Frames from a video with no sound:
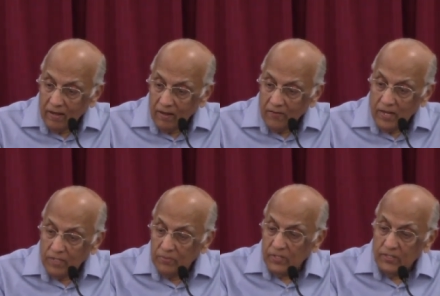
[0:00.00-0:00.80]
if
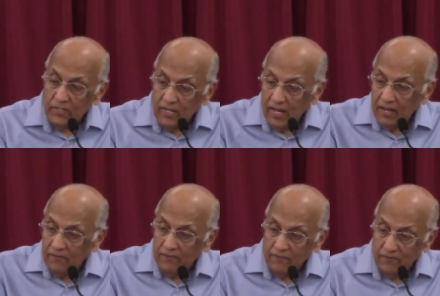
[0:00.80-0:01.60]
each person
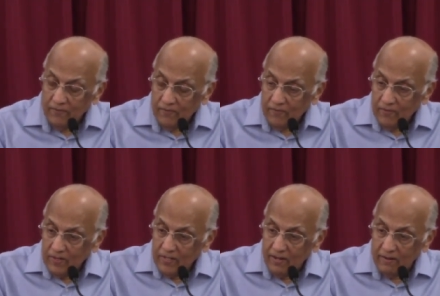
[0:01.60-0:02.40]
gave
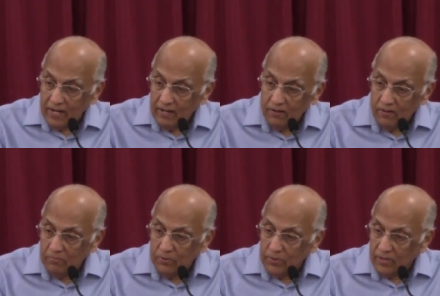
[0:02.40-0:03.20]
directly to the
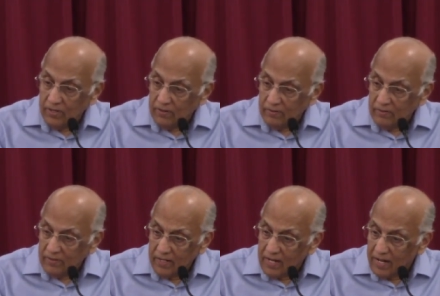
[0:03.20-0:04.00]
poor,
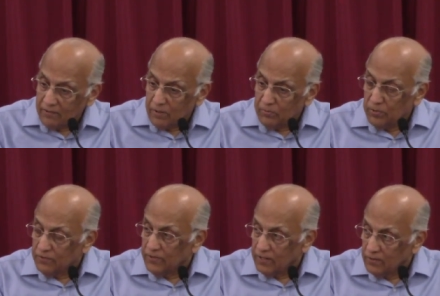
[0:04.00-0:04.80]
the clever poor
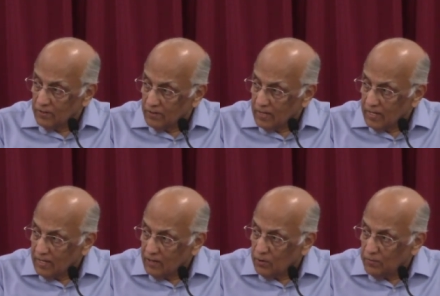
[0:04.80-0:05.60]
fellow
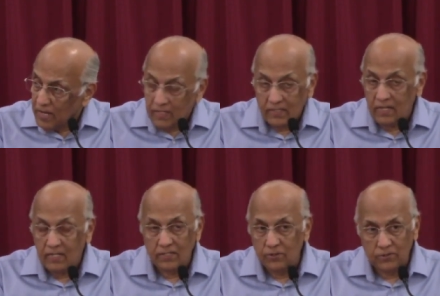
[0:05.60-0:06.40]
will make his
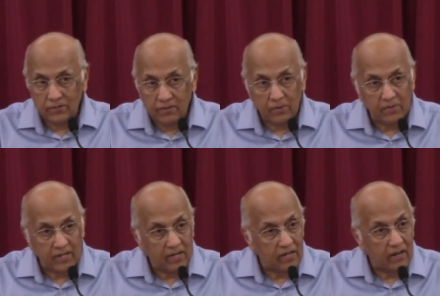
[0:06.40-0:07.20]
needs known to
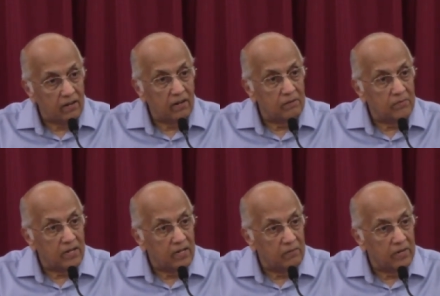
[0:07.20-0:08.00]
everybody and get a lot of
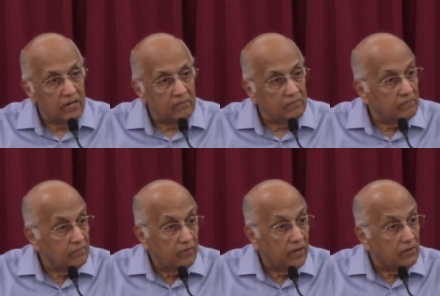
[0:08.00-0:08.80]
money. He'll become
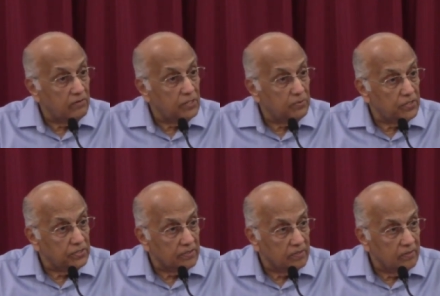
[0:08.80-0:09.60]
a, a very rich
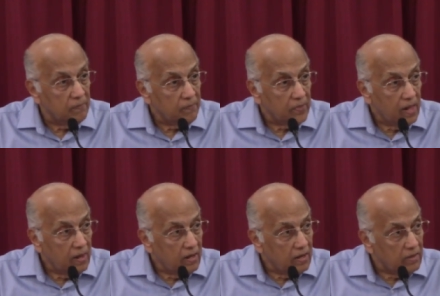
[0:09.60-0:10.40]
person.
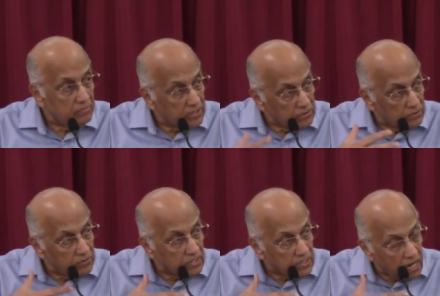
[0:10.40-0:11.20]
And the person
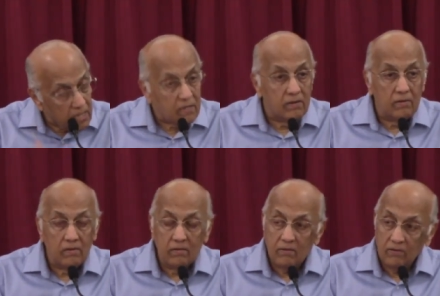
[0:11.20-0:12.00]
who does not
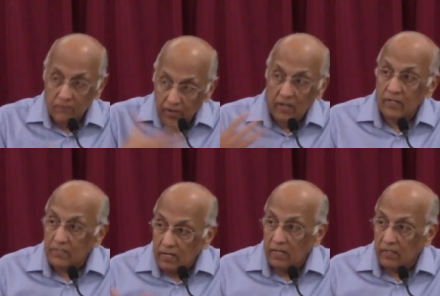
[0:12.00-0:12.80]
reveal
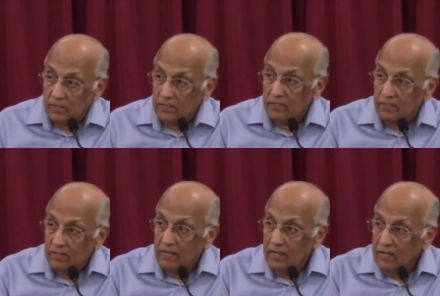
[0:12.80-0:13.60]
his needs
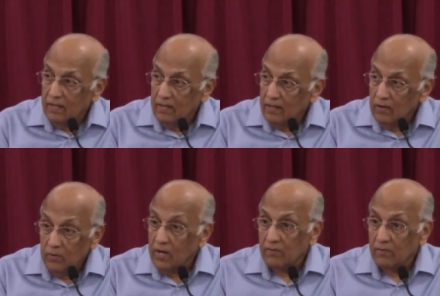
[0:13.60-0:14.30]
will